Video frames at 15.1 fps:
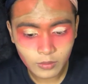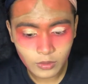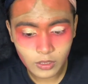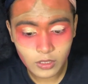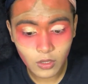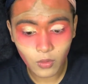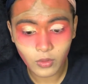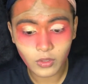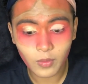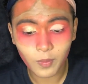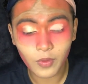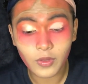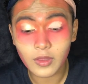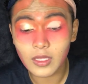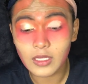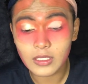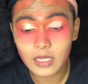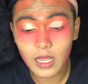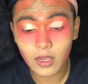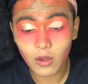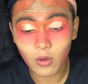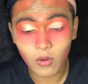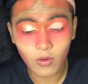Just going to put this
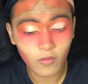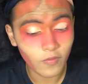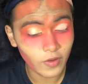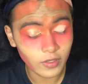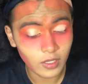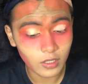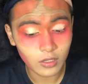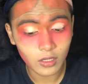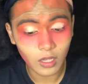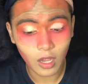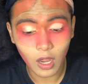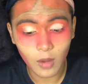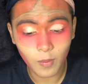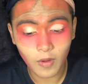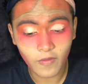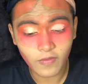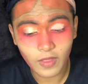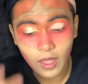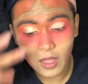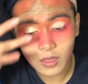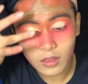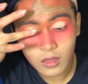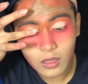like over the top of
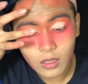that.